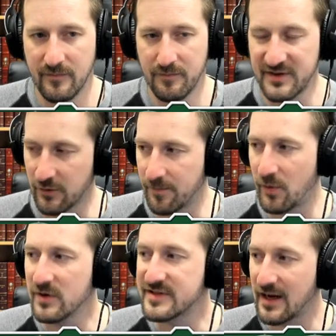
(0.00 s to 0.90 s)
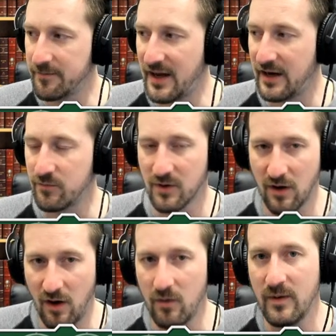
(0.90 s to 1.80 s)
But the reports I made were
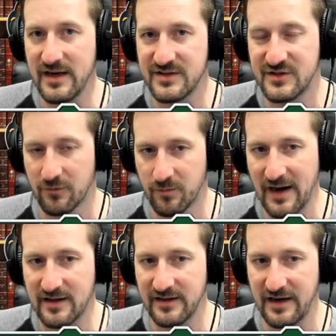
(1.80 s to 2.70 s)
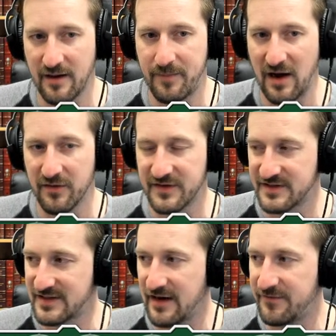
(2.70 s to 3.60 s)
always directly about the
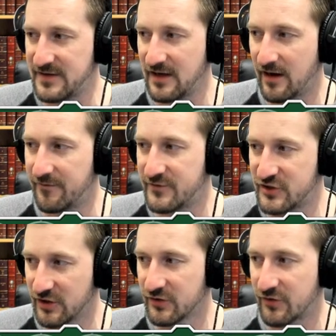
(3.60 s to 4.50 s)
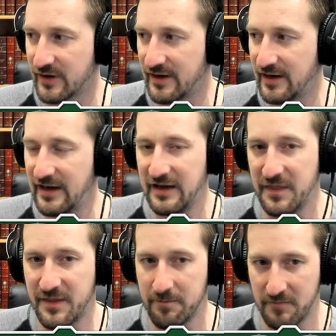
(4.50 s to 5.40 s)
safety of children
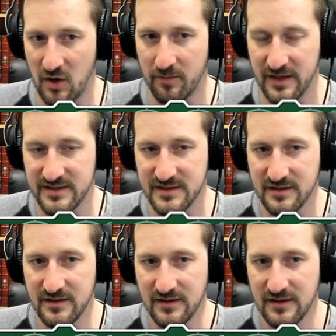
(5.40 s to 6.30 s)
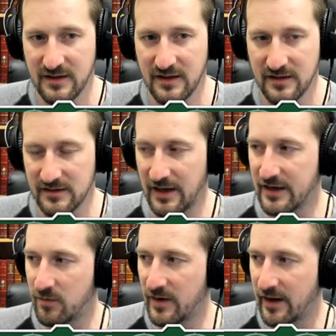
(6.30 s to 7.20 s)
in the moment.
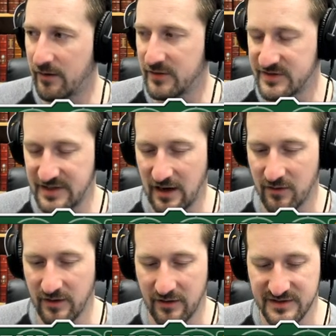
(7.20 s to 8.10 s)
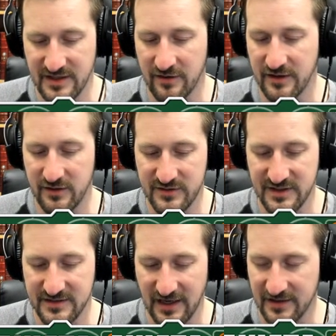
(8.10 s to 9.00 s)
Like when I was down in
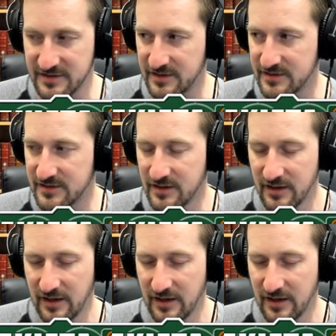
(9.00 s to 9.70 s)
Houston, Texas,